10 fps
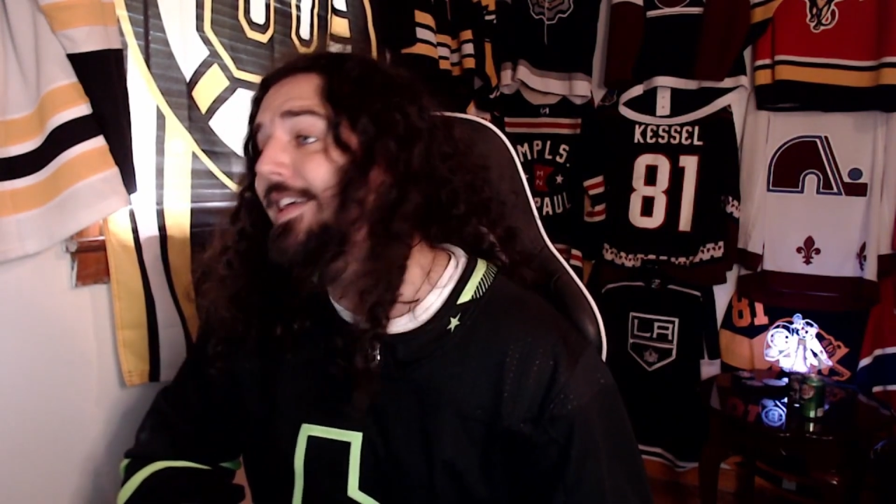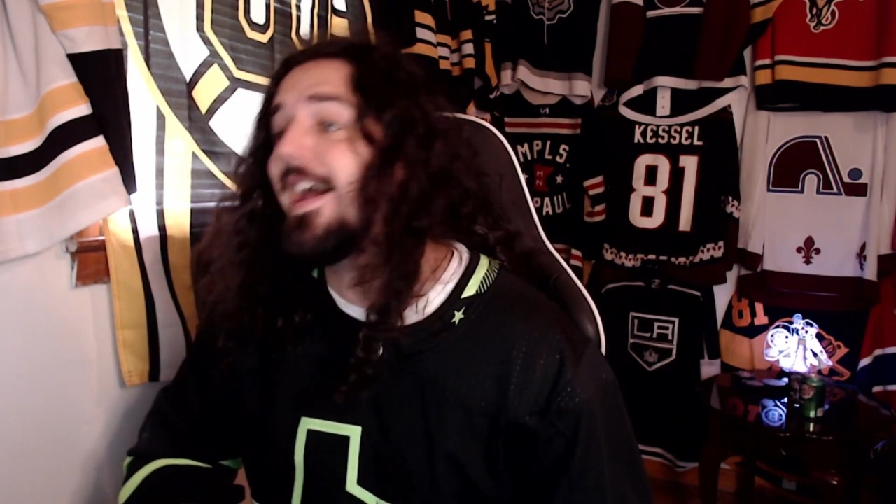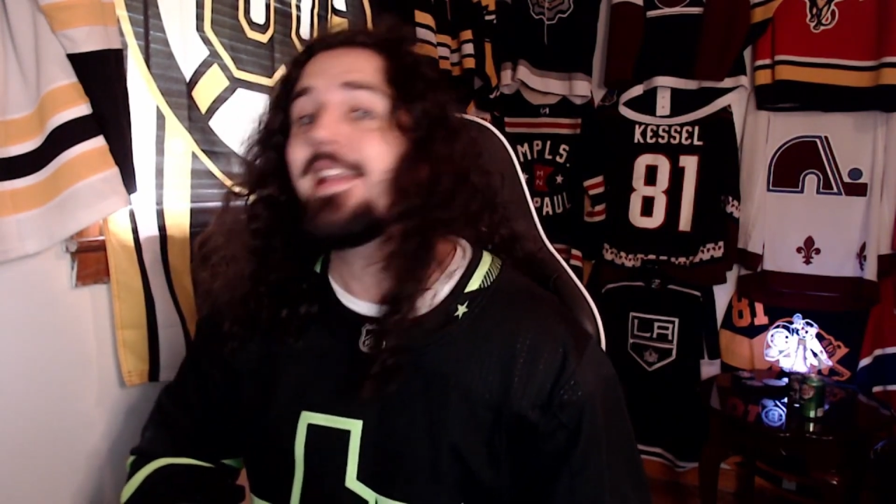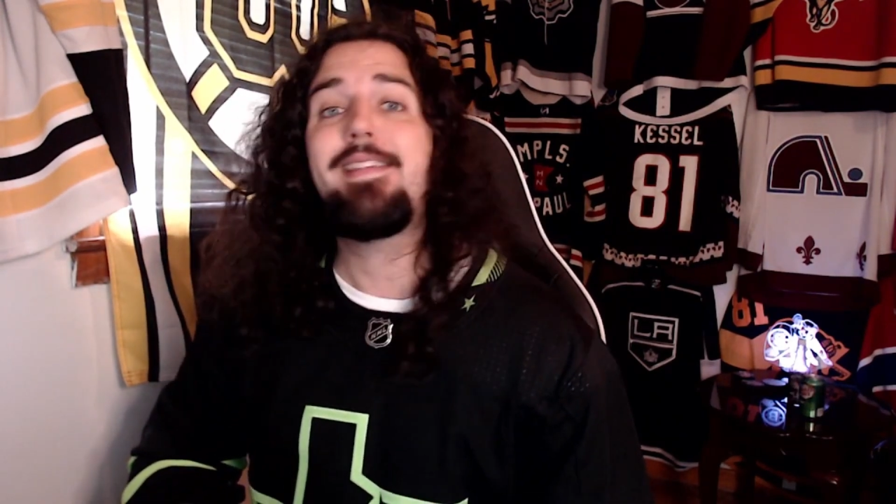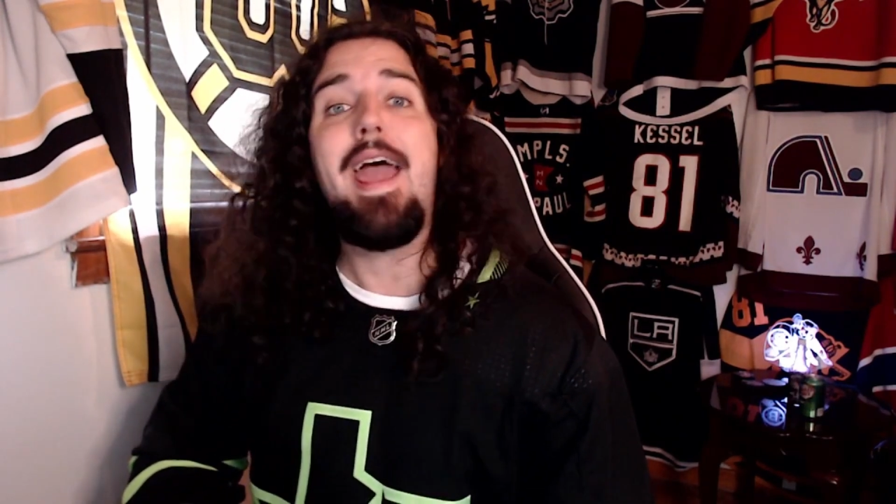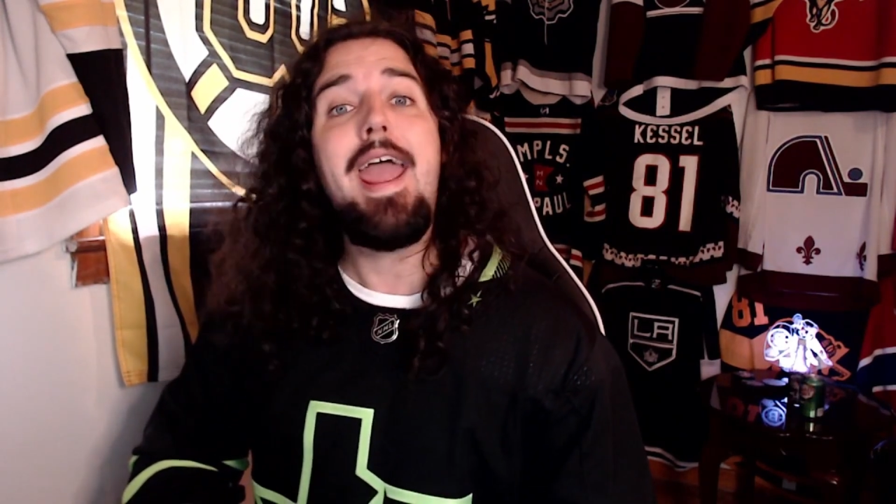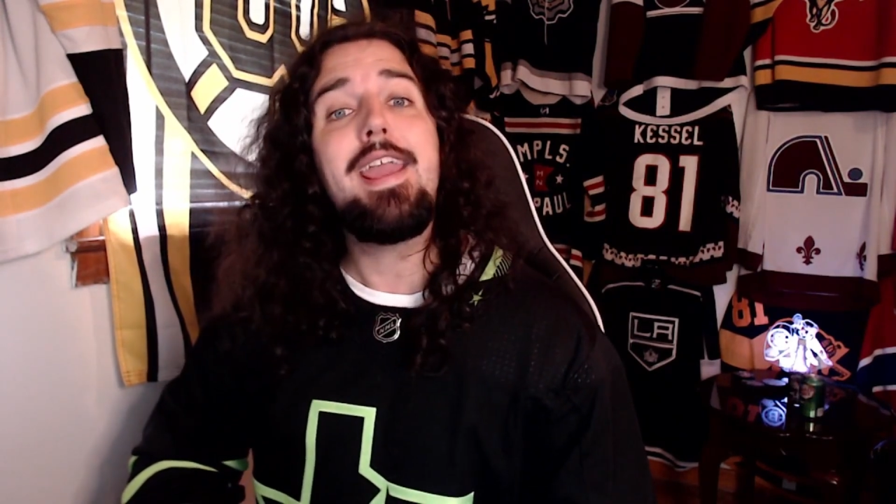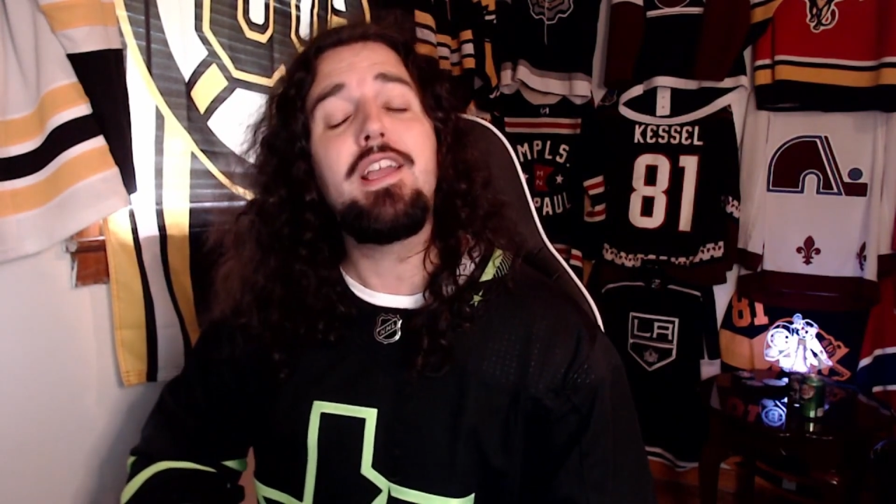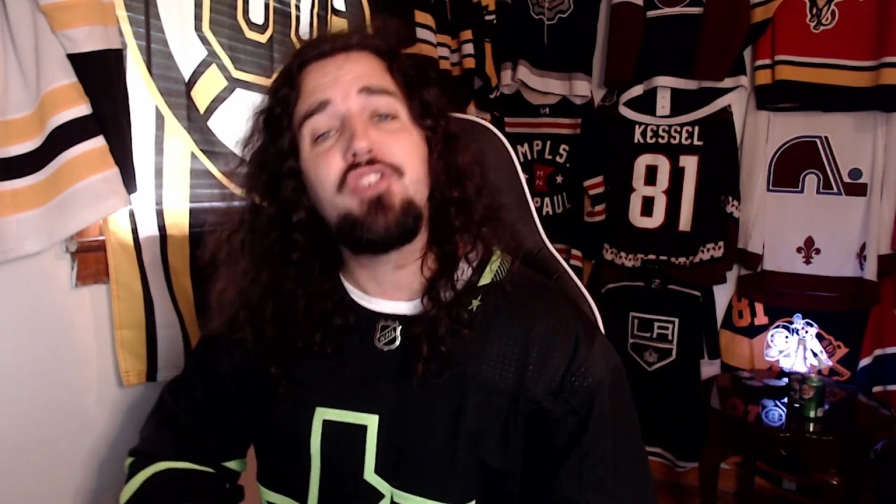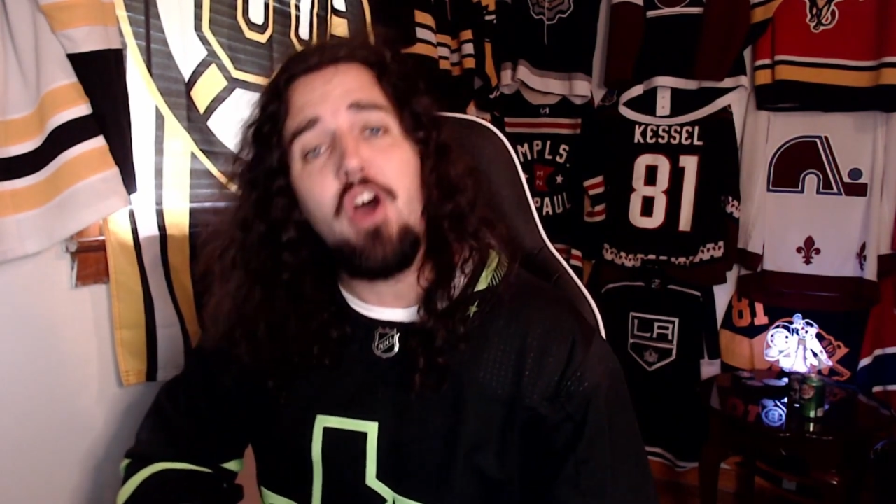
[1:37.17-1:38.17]
God
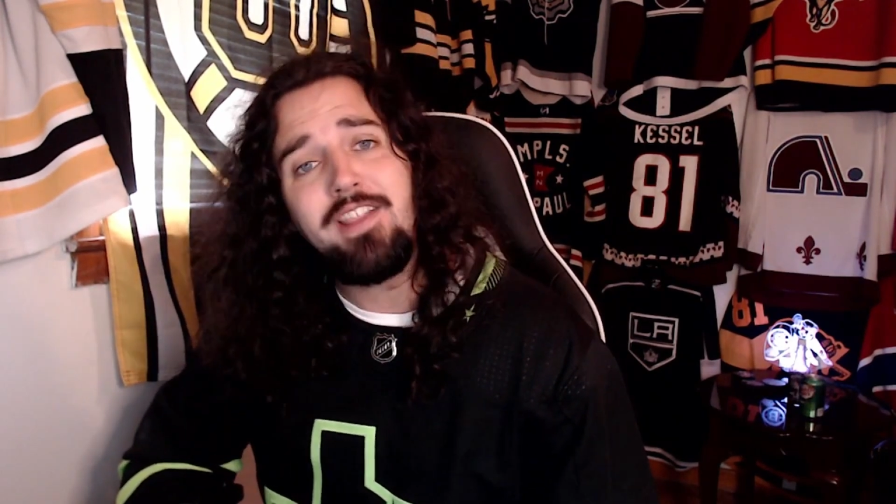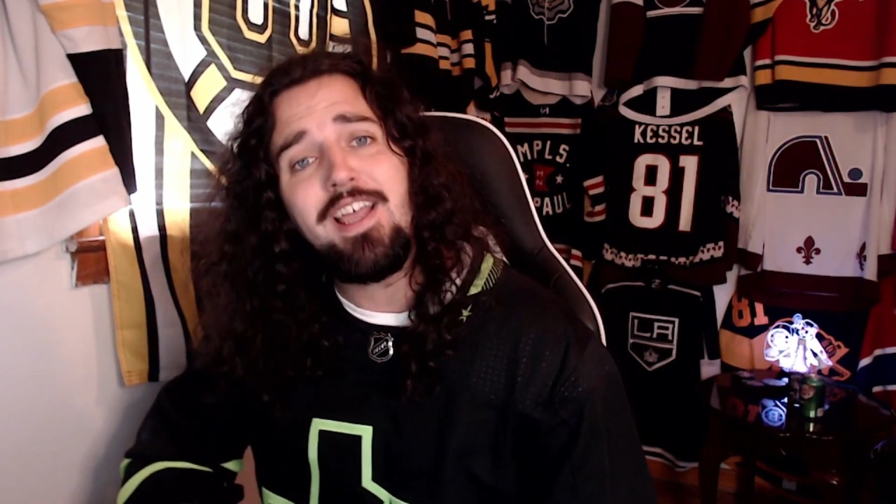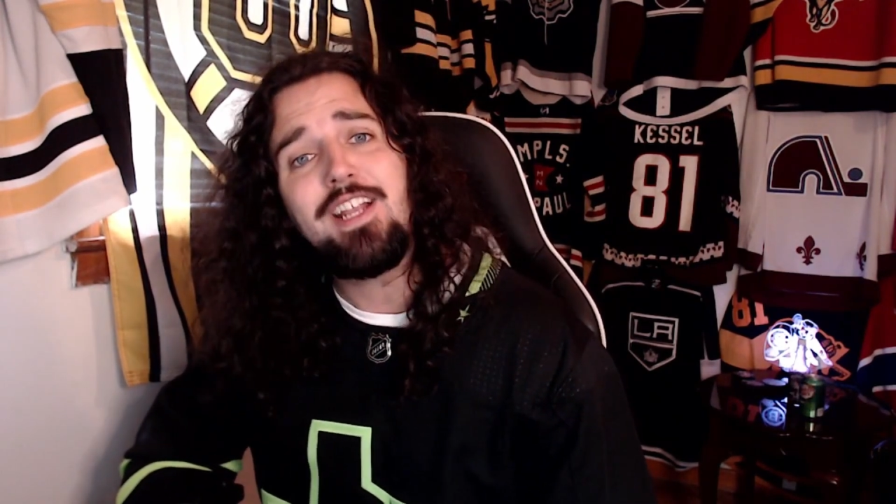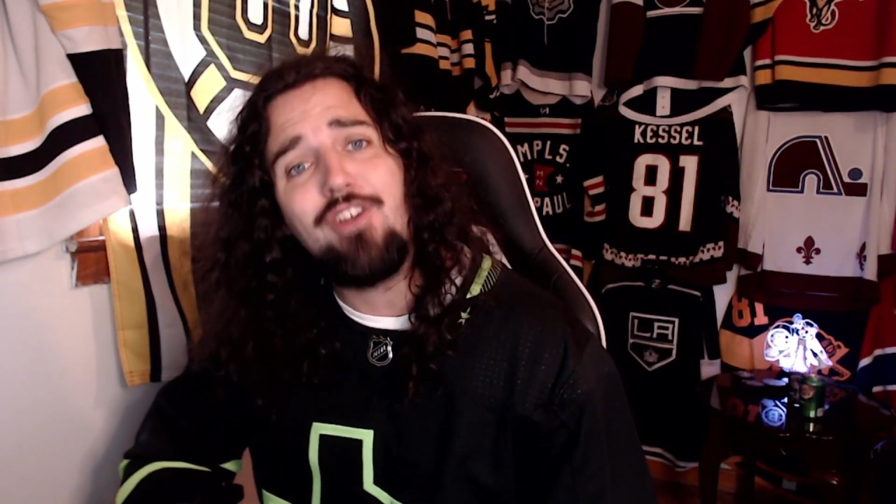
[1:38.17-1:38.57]
dang, it's on like